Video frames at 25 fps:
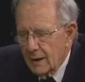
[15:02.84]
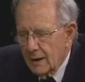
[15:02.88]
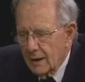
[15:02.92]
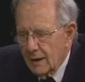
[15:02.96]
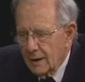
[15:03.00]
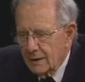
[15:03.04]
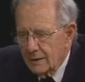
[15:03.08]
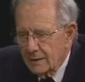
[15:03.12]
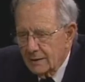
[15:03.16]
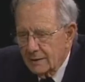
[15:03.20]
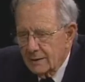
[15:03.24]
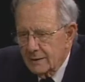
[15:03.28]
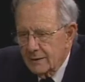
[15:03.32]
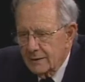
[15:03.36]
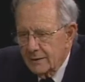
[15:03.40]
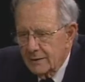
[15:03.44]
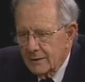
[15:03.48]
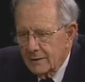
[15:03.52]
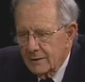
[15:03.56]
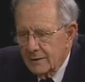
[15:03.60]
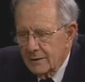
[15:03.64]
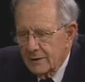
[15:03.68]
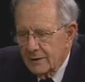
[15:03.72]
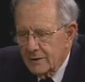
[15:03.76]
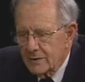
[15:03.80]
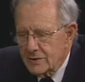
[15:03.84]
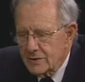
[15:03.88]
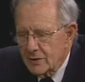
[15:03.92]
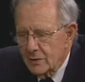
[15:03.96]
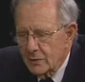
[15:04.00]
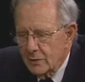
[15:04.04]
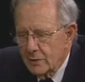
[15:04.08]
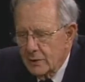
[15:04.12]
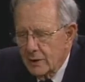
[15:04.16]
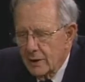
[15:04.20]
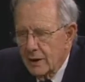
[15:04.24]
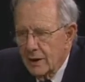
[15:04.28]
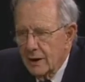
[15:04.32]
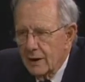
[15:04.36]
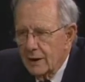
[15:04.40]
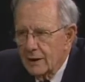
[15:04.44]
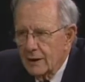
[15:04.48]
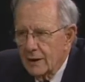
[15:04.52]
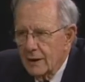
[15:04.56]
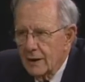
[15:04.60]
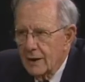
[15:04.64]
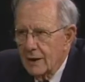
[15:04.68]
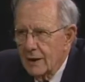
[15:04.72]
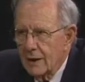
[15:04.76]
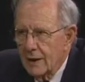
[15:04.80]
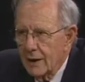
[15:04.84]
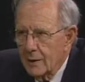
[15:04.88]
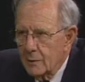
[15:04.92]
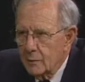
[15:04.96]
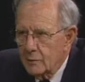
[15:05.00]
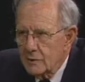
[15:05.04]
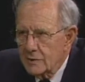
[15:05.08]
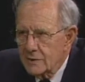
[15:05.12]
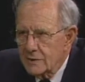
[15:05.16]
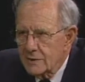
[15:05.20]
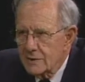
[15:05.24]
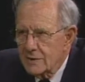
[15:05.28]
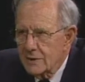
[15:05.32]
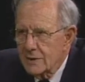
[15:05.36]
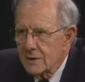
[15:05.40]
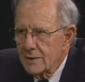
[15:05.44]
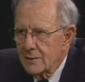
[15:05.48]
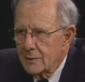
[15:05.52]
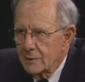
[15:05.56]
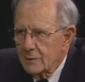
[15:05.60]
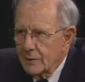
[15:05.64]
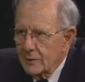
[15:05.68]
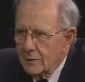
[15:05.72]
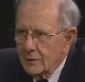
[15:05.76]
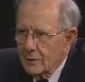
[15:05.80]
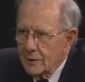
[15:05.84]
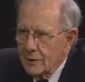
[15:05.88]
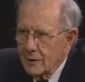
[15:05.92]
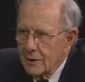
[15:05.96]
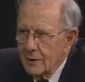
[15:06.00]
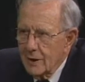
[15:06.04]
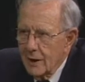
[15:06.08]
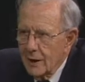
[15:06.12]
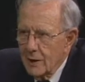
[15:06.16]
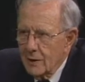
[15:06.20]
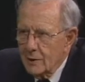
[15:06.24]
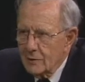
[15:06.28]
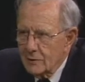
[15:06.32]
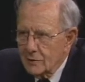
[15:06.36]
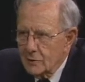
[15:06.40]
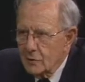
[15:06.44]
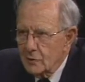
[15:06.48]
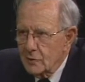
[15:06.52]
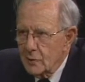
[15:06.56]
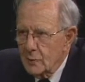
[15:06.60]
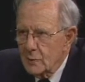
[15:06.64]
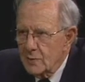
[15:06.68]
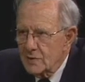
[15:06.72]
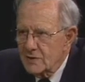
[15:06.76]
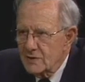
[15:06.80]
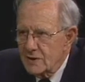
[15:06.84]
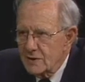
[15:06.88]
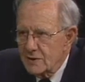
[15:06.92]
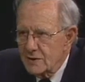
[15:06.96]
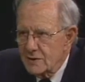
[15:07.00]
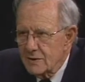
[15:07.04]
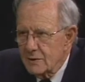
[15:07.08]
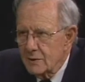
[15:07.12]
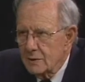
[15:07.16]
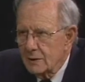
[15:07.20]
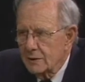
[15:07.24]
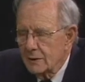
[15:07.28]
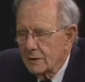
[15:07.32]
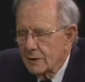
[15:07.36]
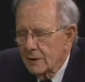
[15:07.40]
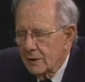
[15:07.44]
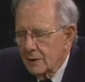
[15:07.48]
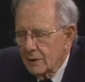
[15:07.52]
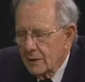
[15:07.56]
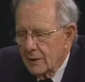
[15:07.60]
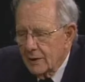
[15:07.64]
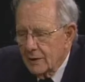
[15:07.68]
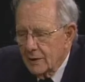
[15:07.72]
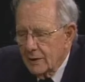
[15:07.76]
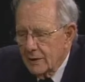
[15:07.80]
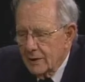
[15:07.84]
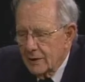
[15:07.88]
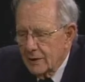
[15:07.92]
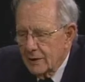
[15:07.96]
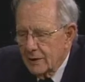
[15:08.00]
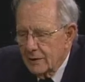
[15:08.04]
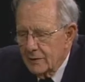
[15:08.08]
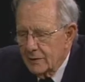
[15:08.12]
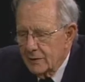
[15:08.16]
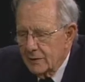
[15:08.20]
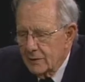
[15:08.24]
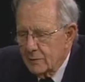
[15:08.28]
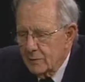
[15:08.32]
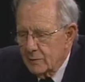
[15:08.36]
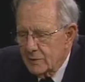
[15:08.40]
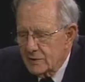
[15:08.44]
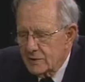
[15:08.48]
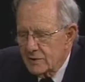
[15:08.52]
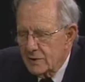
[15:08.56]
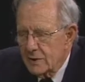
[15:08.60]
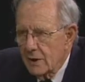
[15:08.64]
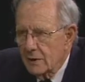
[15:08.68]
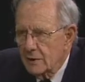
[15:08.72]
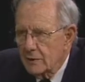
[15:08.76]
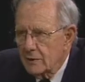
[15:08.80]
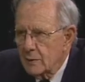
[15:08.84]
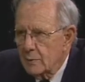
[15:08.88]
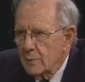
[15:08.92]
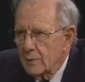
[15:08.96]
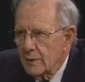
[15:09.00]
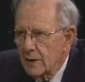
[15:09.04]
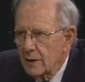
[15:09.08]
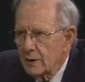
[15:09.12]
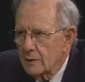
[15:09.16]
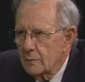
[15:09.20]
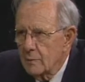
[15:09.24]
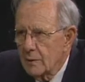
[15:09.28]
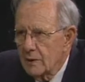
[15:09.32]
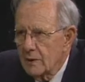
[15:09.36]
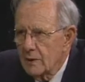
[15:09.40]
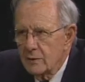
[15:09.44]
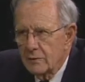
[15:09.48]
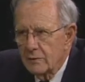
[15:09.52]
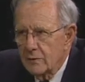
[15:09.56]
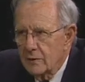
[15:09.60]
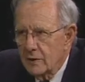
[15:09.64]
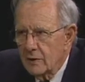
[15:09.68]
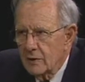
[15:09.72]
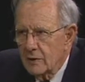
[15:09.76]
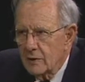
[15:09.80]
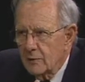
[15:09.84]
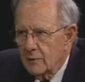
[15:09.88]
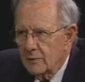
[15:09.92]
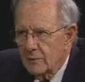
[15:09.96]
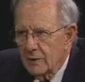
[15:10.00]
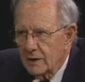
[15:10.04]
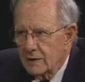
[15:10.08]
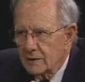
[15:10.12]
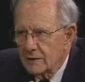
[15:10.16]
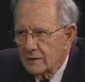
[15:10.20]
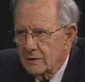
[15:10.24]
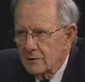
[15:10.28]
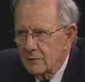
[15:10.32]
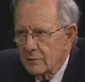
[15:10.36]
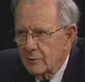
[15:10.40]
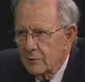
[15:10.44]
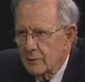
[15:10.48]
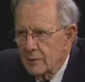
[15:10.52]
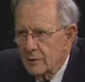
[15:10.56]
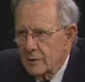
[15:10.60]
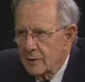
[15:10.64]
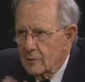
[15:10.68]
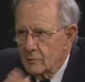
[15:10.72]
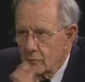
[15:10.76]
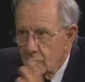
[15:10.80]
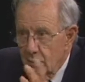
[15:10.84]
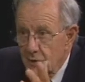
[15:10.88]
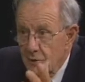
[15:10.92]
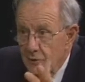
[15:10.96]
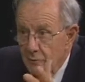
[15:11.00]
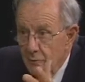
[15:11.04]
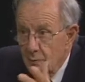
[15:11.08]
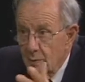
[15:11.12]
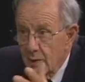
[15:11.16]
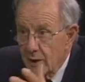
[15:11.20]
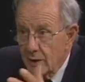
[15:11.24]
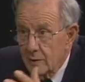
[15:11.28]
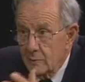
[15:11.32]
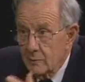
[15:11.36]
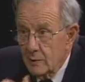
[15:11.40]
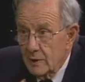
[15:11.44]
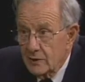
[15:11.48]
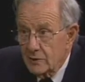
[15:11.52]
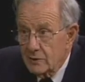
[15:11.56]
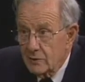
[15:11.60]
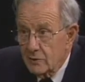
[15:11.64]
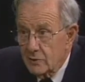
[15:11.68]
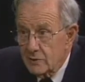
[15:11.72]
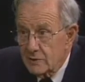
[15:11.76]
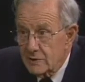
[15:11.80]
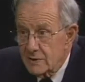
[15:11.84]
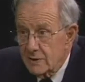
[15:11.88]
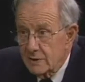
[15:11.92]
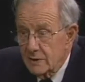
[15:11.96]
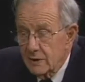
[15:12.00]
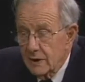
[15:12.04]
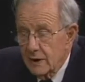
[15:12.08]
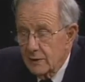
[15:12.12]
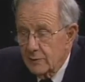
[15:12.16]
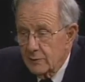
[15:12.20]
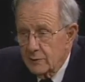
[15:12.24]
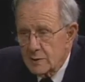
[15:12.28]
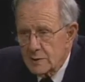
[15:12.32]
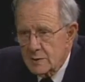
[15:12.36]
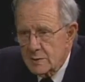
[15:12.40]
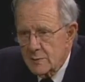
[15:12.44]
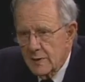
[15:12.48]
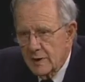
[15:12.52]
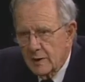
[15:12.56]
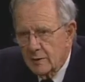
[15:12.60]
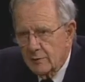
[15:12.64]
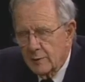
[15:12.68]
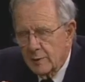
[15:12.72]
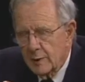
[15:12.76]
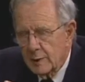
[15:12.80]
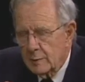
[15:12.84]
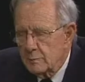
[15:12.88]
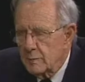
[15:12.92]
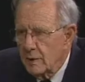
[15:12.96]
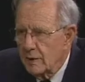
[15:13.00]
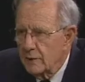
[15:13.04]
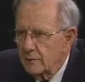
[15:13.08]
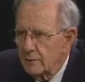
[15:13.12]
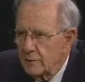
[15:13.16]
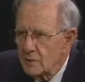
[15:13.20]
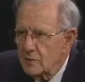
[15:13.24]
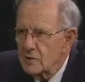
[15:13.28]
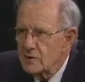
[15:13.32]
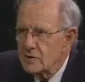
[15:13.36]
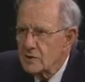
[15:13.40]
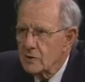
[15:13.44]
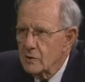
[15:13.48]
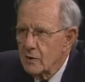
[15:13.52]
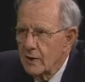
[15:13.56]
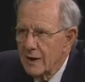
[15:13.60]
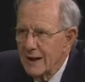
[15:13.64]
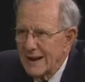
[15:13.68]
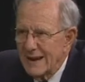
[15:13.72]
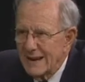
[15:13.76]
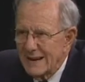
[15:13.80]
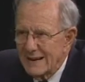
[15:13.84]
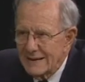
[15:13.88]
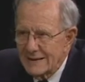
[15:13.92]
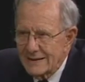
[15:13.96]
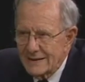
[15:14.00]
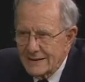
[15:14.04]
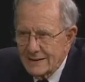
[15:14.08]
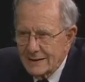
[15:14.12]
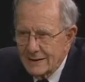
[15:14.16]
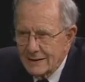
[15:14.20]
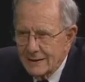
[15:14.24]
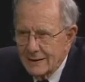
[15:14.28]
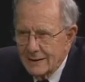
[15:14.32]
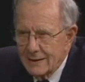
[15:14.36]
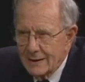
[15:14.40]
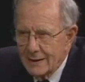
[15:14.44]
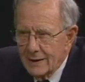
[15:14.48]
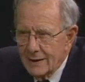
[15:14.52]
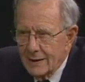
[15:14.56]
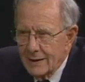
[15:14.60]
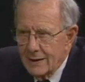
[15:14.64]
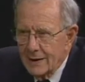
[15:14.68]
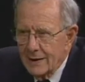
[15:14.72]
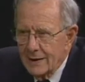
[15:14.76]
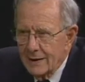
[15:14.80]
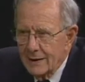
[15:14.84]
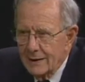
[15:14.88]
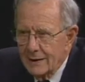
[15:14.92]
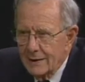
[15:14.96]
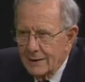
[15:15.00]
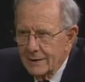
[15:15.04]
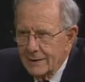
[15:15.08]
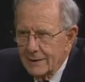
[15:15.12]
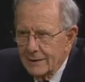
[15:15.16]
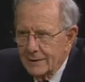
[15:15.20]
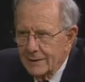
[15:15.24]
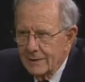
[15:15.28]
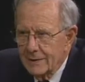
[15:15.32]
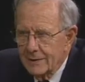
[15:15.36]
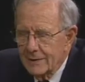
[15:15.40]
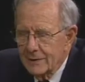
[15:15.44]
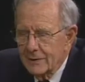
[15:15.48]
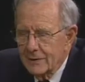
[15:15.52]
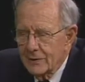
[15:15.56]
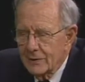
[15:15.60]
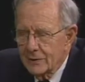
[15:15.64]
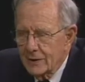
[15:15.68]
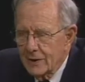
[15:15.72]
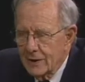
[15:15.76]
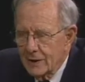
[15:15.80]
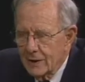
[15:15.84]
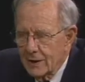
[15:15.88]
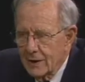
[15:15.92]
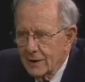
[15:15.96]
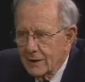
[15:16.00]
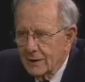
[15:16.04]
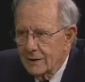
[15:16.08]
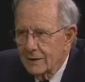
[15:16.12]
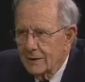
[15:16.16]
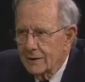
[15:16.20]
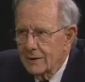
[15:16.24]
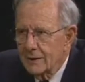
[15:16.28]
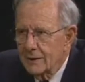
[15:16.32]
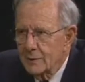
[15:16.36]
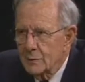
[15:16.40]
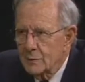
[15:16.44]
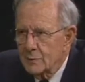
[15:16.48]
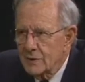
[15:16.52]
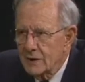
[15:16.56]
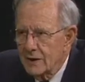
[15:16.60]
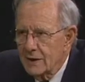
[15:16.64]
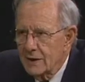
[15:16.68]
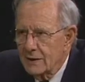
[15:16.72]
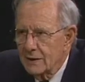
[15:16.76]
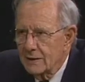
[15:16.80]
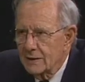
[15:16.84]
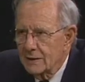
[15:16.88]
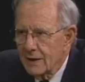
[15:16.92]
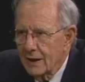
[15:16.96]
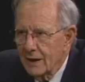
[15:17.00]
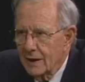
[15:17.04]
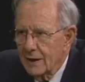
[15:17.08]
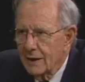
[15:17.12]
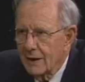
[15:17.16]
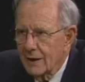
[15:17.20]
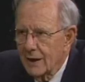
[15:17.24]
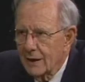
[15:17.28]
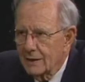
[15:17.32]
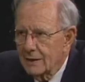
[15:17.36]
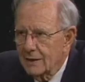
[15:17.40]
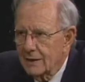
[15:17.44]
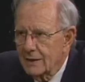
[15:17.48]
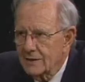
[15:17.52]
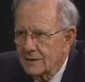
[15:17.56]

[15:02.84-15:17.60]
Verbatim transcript: And uh, so I, I was, I took a position uh, that was occupied by a very effective, uh, one of my mentors in life. As a matter of fact, my first grant uh, that I obtained at